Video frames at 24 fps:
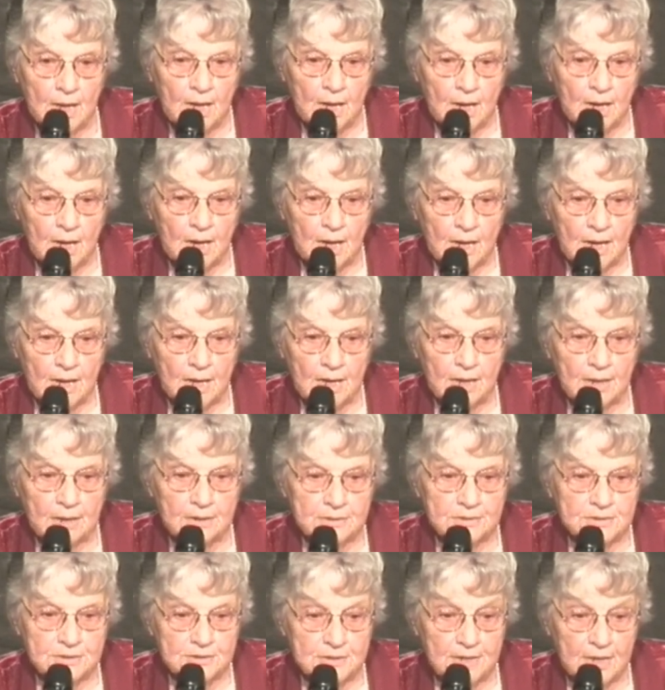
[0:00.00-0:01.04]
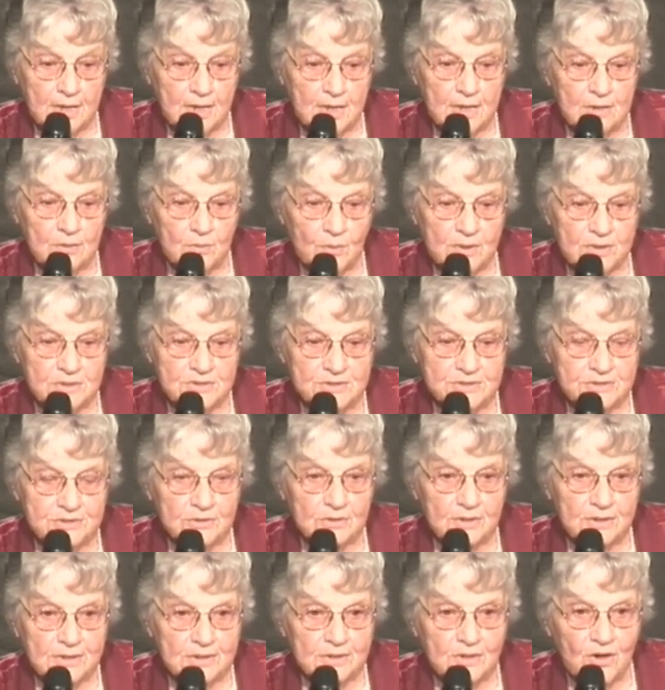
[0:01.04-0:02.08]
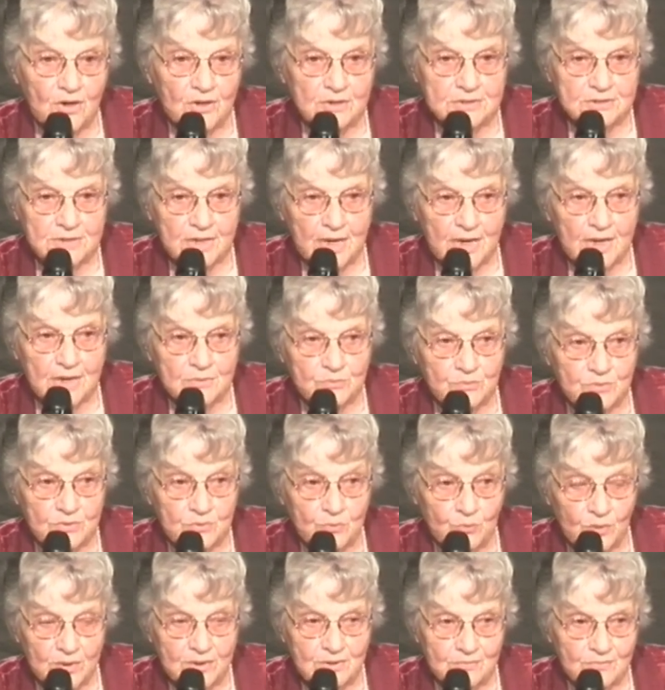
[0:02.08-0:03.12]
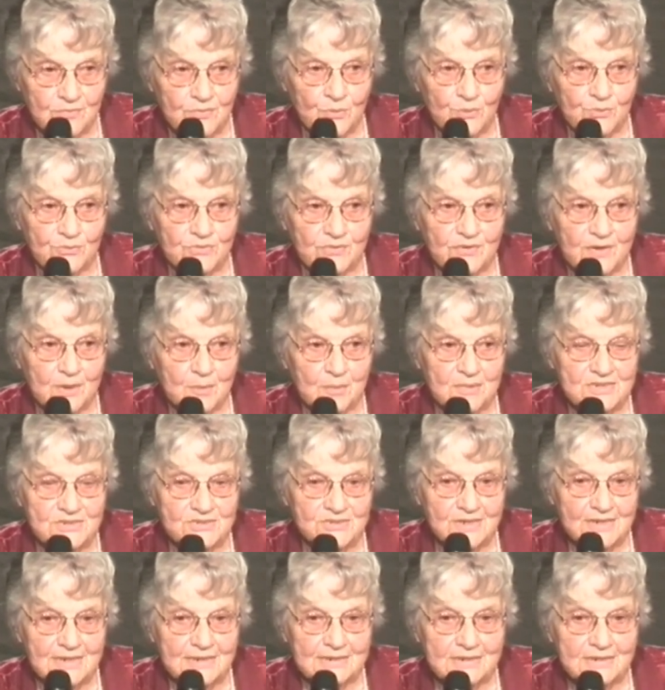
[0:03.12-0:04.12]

And today, we're still in contact with one of those families at least,